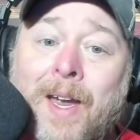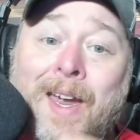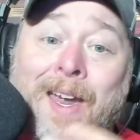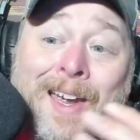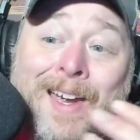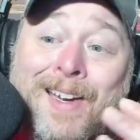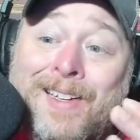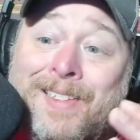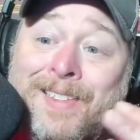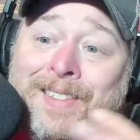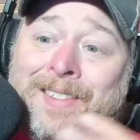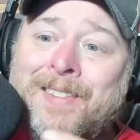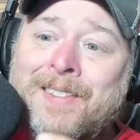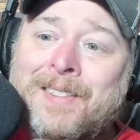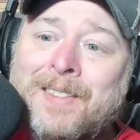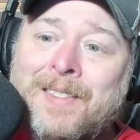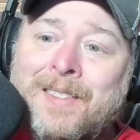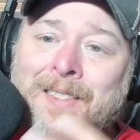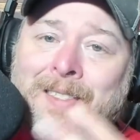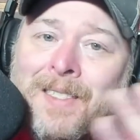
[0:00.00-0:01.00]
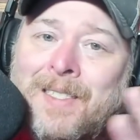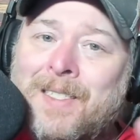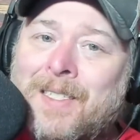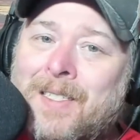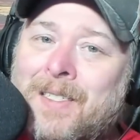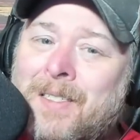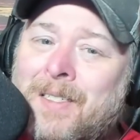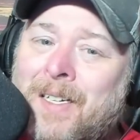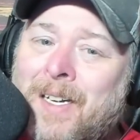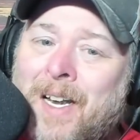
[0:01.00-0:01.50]
And
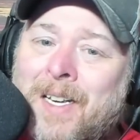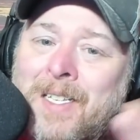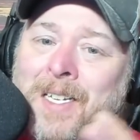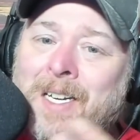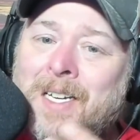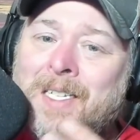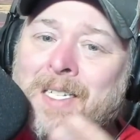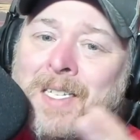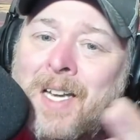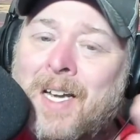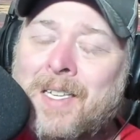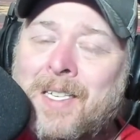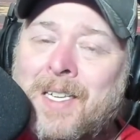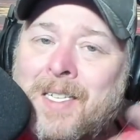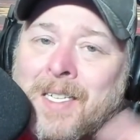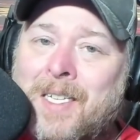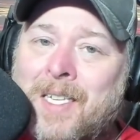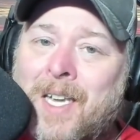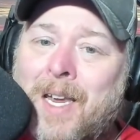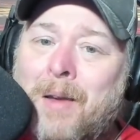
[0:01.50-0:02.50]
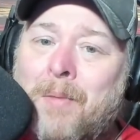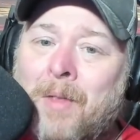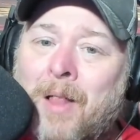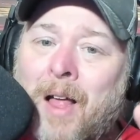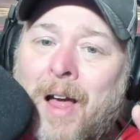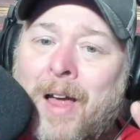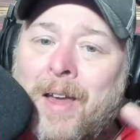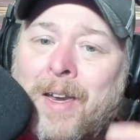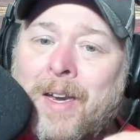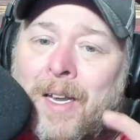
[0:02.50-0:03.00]
it just doesn't seem
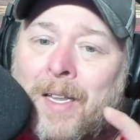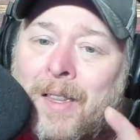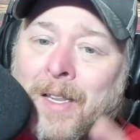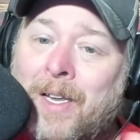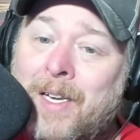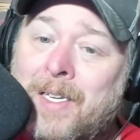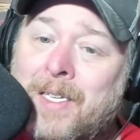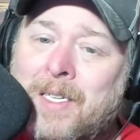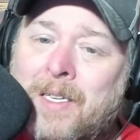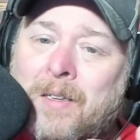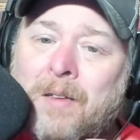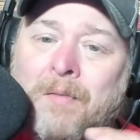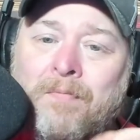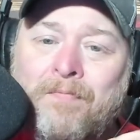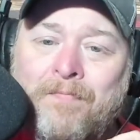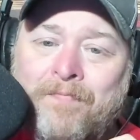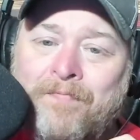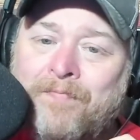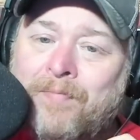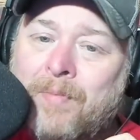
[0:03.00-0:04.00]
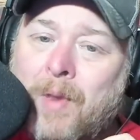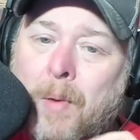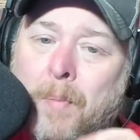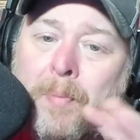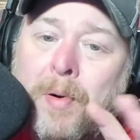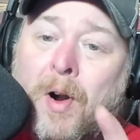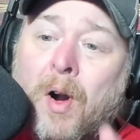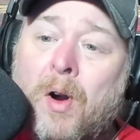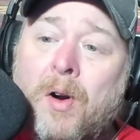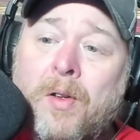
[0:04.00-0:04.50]
like, at least
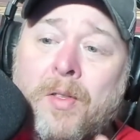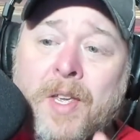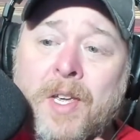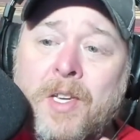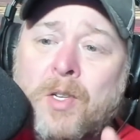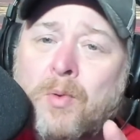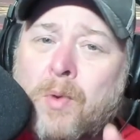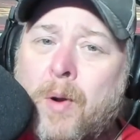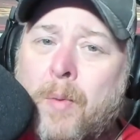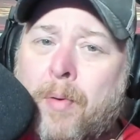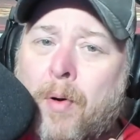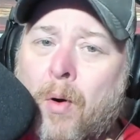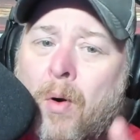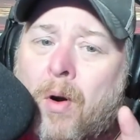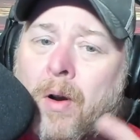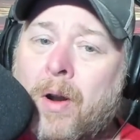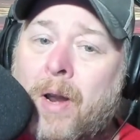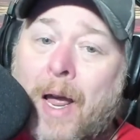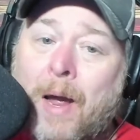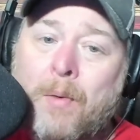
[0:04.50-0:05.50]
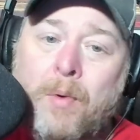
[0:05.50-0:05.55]
per this report, I